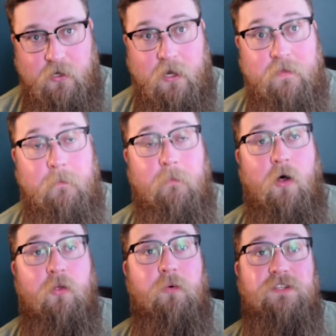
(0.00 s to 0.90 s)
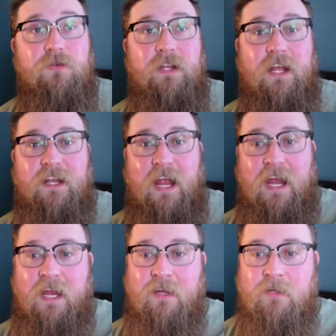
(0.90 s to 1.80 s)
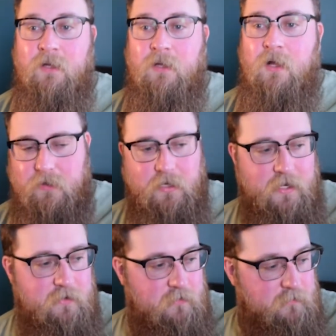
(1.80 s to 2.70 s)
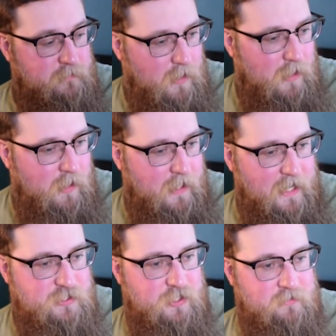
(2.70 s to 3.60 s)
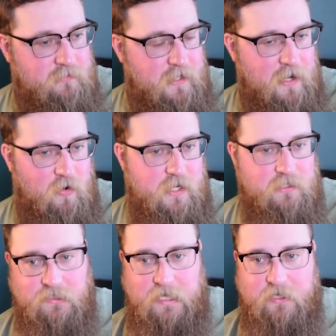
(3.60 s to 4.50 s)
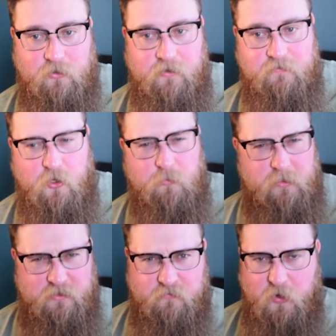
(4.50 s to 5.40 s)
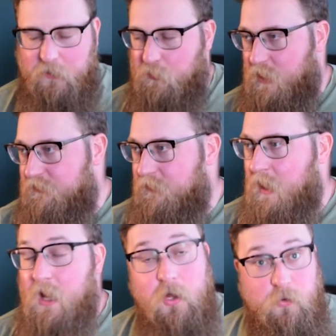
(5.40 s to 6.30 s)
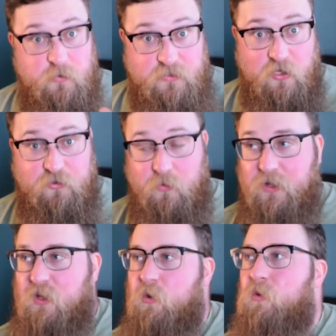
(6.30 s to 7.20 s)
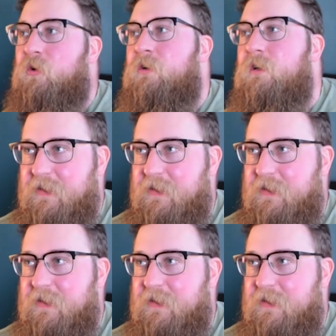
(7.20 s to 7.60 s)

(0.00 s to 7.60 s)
And although we do get a kind of Asian area later in the film, but it's very brief, which was also really cool.